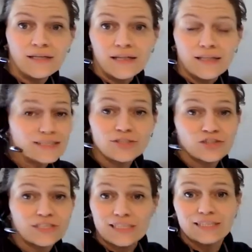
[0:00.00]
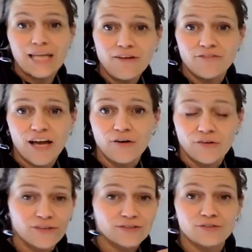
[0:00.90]
This is just a set value.
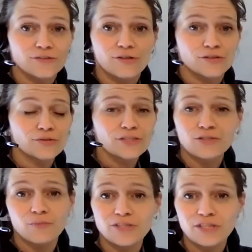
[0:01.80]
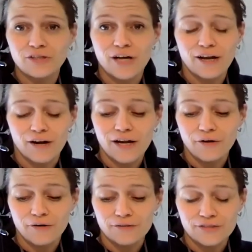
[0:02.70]
There's only so much
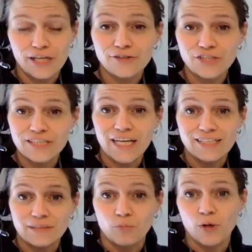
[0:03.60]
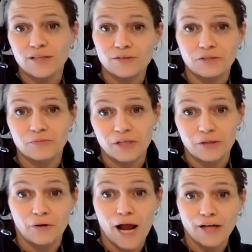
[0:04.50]
energy it takes to break those intermolecular
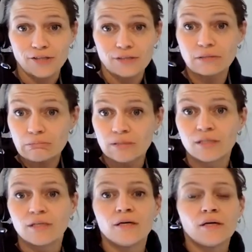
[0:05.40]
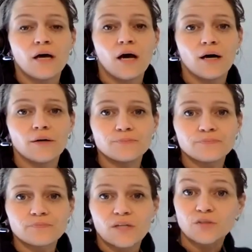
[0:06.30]
interactions.
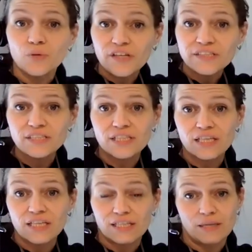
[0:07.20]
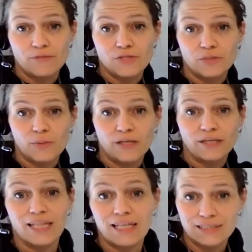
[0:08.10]
So this is the thing that's temperature dependent.
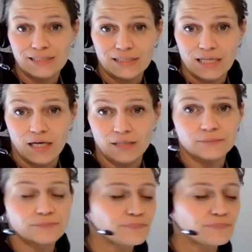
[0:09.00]
This is not.